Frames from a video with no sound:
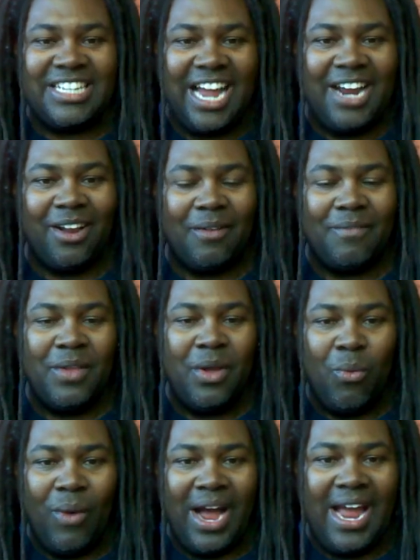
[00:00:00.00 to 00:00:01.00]
at the title.
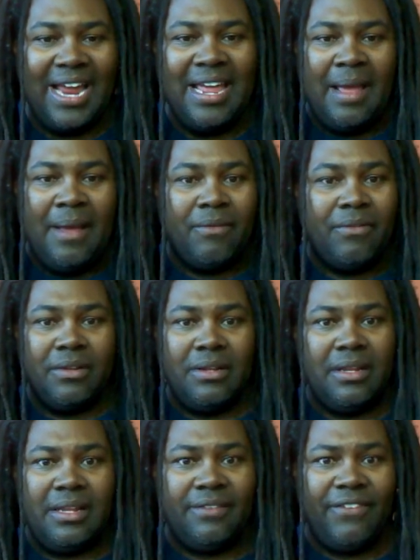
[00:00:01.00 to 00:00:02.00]
Why?
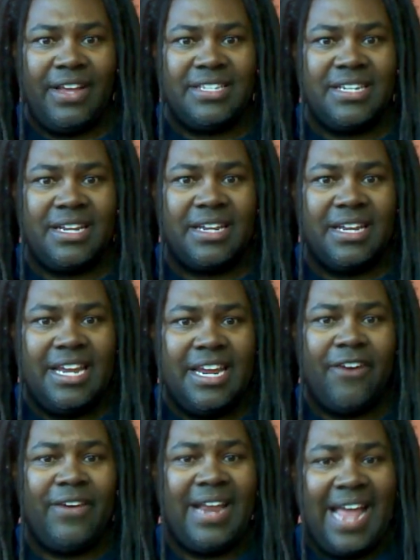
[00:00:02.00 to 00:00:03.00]
Let's face it.
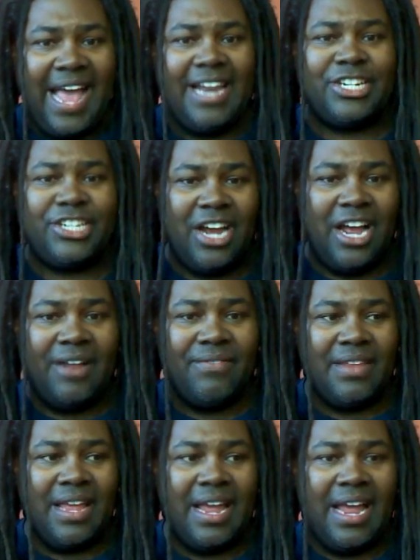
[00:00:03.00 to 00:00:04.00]
He already had a shot,
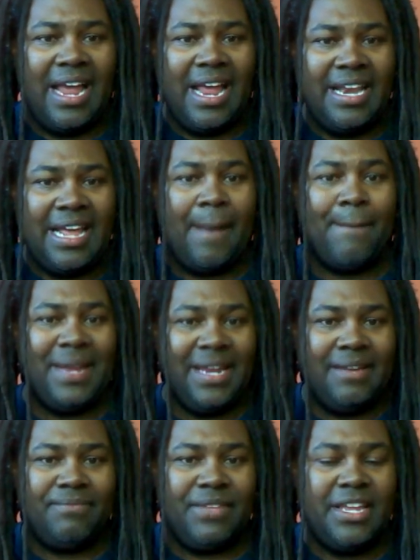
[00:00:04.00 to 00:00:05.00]
and he got
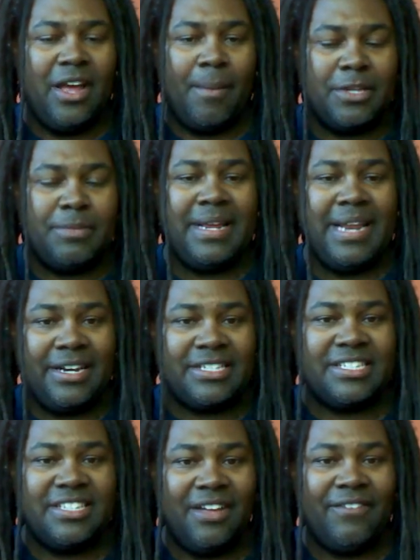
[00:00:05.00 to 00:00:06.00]
beat. He almost beat
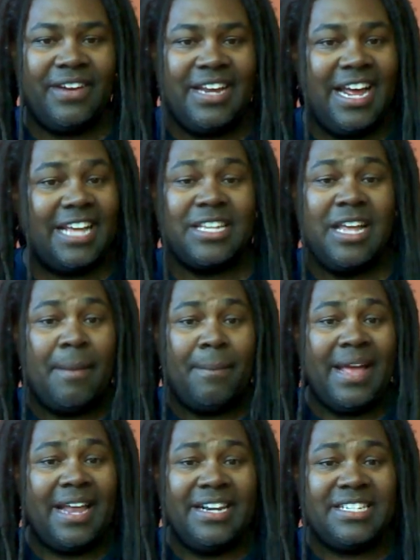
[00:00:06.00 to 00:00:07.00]
Anderson Silva, yes.
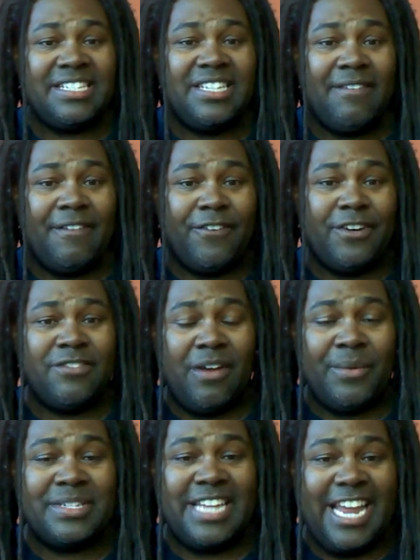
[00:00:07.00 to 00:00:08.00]
But Anderson Silva, first of
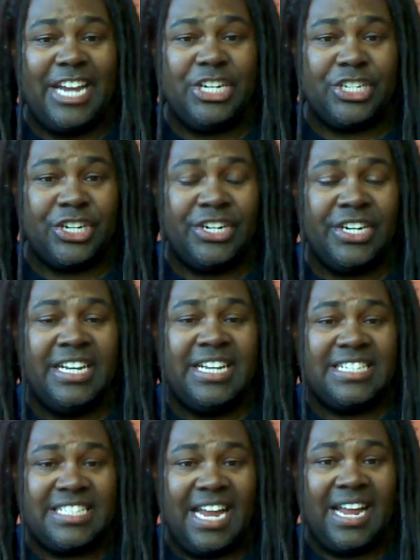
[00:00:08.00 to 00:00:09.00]
all, was injured.
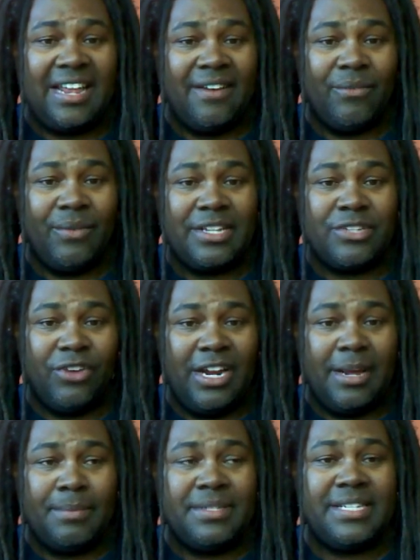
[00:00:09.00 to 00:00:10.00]
Second, with his
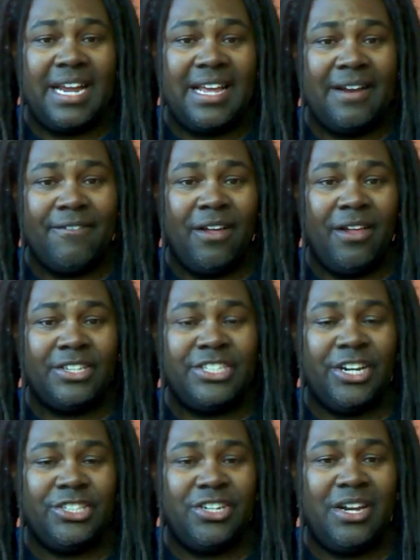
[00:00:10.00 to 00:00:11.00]
ribs. Second of all,
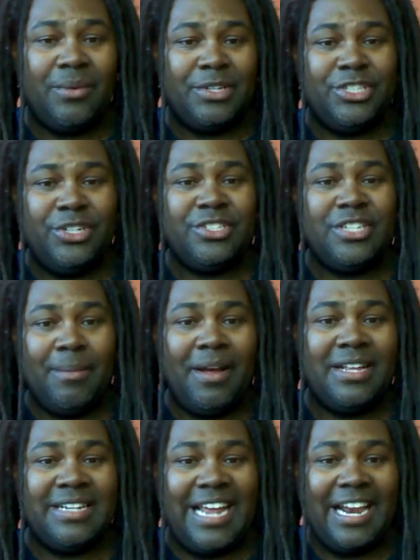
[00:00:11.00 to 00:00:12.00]
Chael Sonnen was juiced up
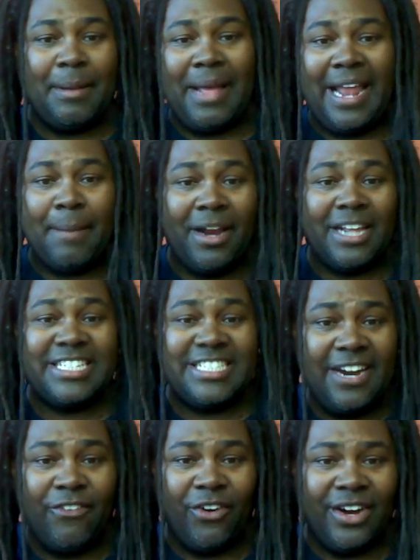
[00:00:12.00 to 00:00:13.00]
on anabolic
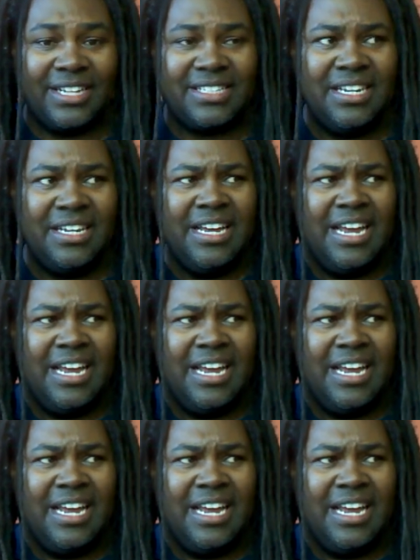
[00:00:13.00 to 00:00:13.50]
steroids.